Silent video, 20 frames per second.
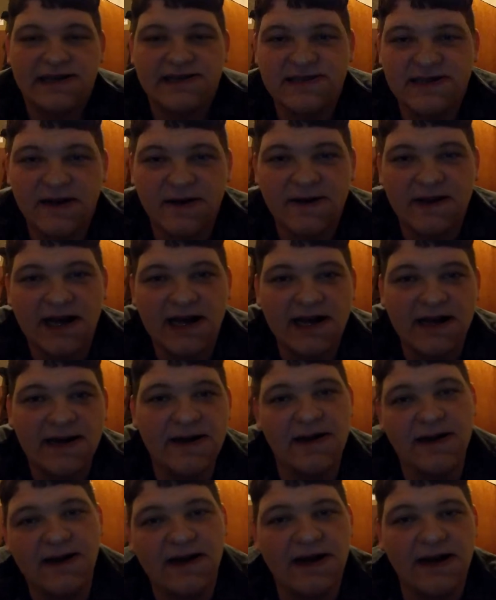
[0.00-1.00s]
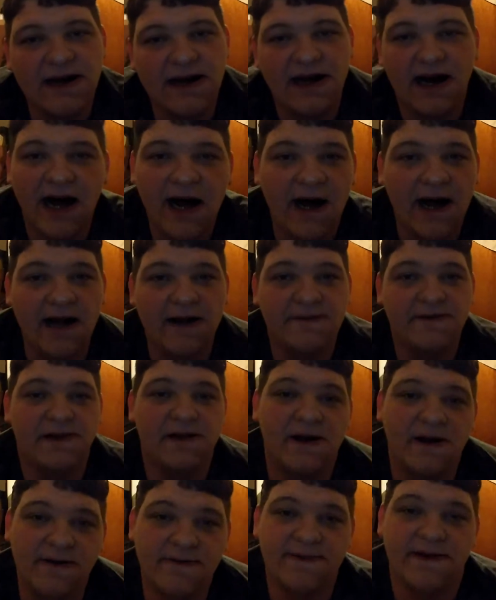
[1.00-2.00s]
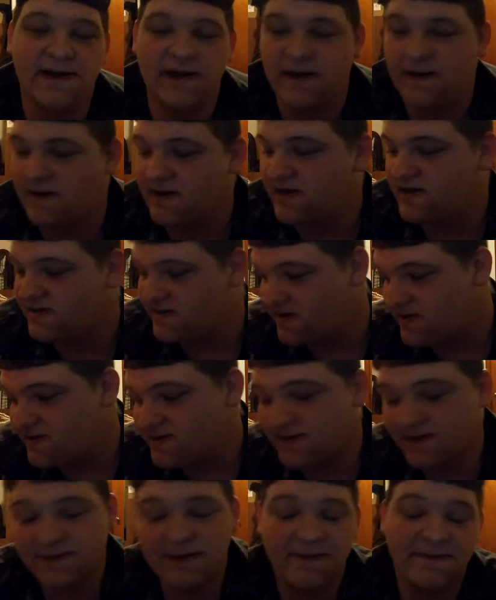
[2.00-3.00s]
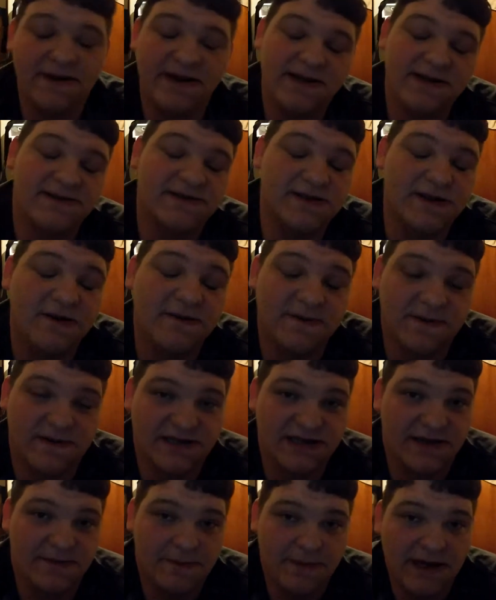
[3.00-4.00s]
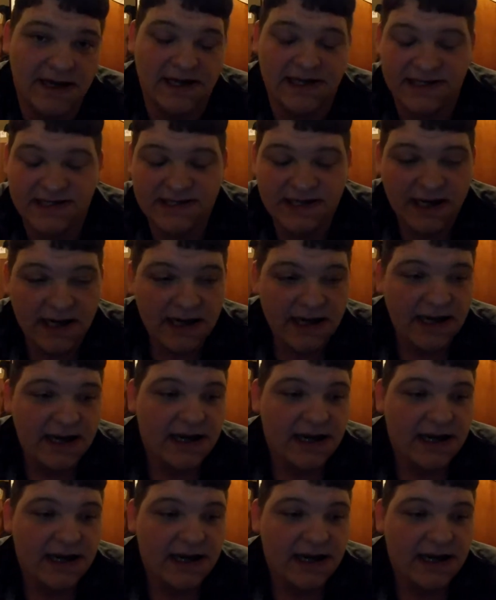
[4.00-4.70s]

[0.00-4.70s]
so that I'll have a longer video. Because usually my videos go for 10 minutes.